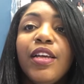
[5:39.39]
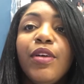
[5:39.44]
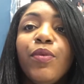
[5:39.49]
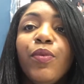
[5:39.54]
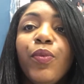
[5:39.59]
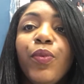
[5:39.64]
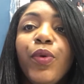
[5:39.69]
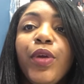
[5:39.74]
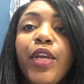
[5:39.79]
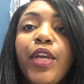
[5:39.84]

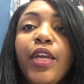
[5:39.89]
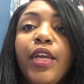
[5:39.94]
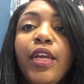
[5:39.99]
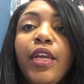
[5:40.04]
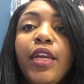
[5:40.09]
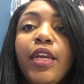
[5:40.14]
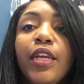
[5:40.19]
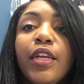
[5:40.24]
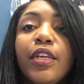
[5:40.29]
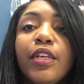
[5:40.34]

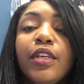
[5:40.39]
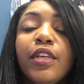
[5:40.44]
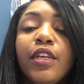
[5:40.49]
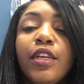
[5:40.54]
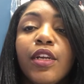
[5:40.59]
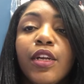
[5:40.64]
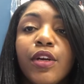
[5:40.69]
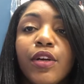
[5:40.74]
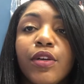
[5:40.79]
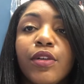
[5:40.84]
we
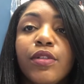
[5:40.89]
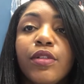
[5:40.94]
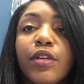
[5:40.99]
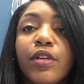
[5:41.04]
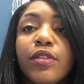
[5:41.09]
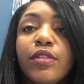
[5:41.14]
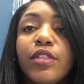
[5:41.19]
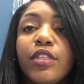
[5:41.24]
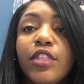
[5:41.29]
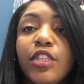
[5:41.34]
learn
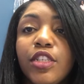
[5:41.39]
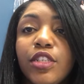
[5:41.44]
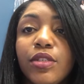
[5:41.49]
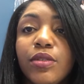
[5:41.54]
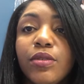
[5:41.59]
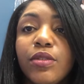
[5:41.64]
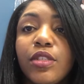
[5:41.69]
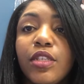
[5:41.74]
those additional